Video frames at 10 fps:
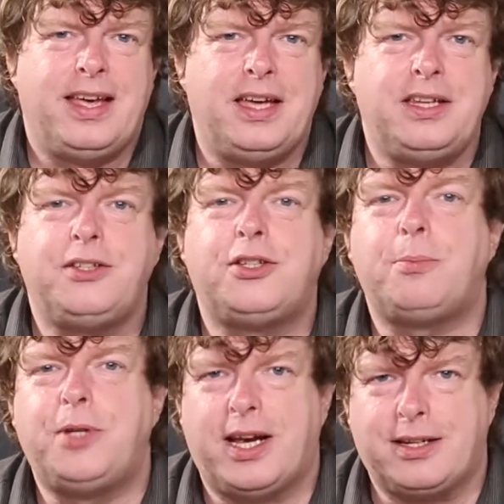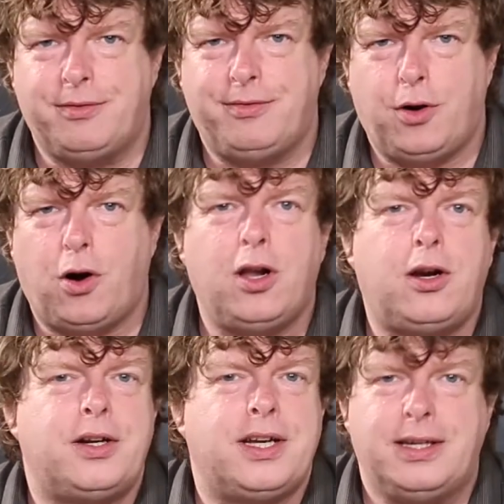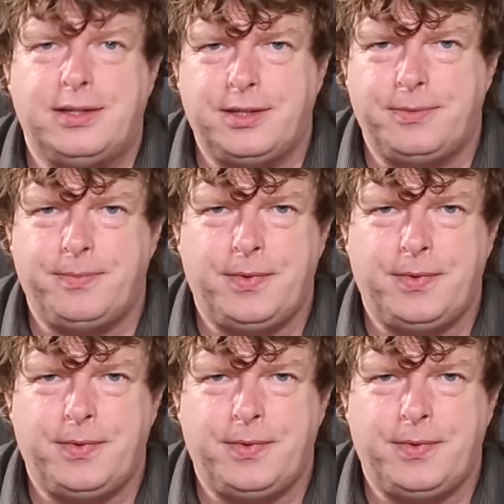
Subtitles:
It is subjective. All art is.